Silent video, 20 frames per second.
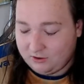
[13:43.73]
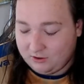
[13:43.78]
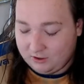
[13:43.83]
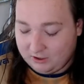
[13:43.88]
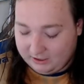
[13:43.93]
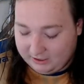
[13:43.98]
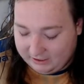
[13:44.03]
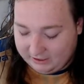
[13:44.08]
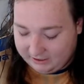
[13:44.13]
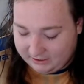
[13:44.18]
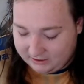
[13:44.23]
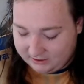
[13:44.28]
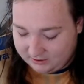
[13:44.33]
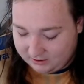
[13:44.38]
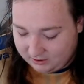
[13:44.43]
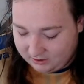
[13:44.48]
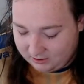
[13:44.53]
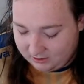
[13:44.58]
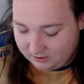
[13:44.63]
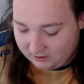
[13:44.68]
And
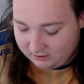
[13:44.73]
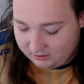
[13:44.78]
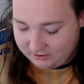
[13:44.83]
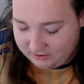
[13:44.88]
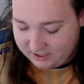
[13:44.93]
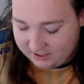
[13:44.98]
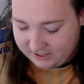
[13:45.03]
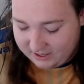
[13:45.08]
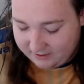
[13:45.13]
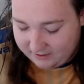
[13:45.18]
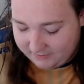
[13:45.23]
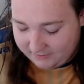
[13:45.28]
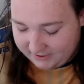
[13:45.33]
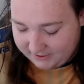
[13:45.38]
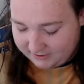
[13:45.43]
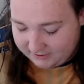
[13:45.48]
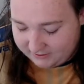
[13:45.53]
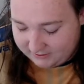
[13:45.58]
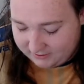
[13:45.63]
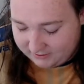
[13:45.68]
that game
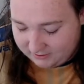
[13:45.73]
is